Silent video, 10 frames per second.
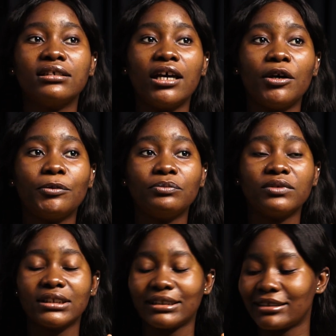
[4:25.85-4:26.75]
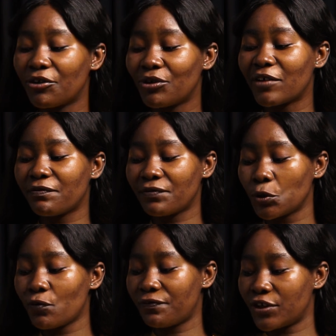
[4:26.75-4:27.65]
a
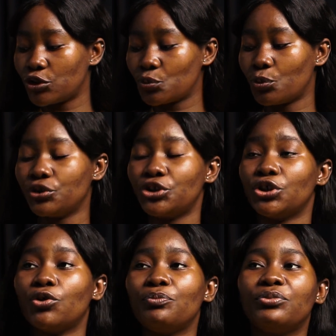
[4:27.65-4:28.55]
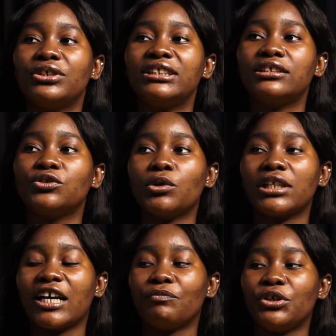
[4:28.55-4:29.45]
ceraVE face wash, but this is
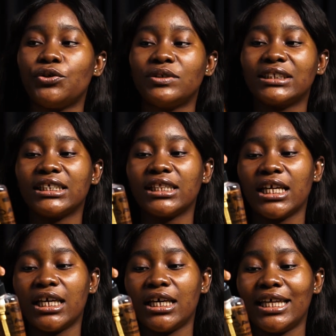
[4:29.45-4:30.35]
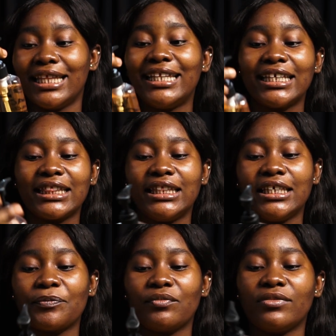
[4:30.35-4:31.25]
what I've been using
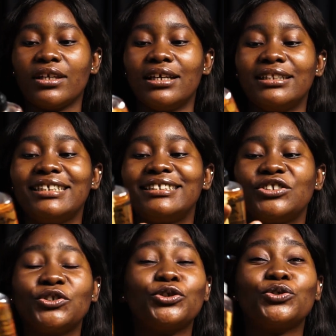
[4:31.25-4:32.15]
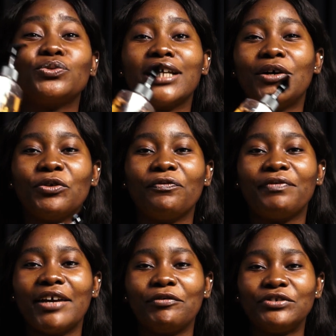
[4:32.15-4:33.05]
lately. This is just
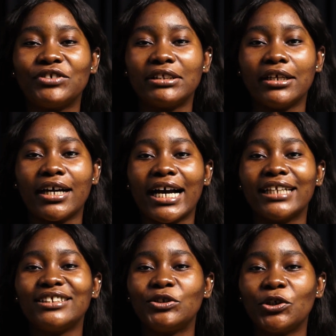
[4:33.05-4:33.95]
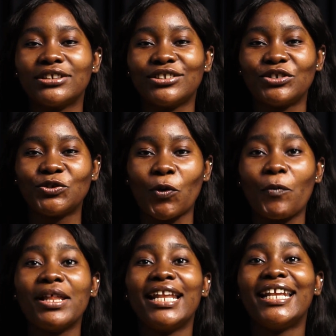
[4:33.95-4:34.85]
2,500 naira, and it does the
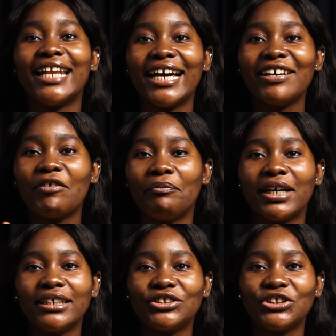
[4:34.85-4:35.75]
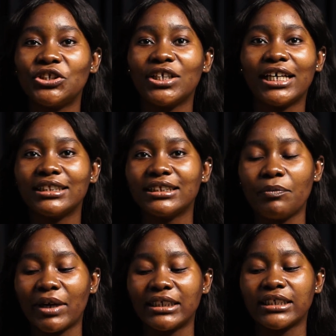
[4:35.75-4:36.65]
job like magic. You can see
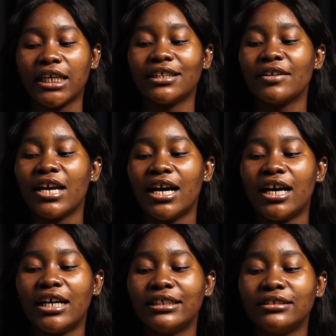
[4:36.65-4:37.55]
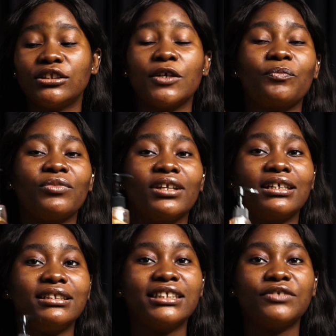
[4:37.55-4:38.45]
my skin, and
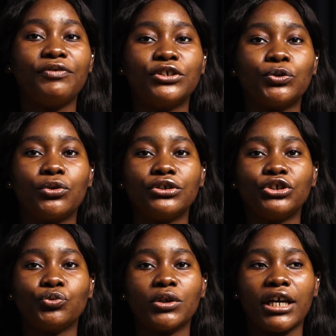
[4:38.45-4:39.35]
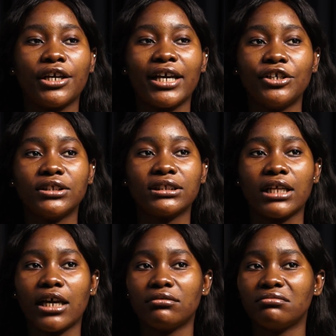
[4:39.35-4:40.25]
this face wash is what I use it
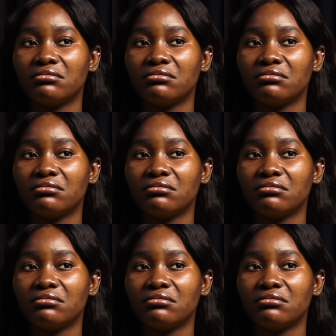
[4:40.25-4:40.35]
like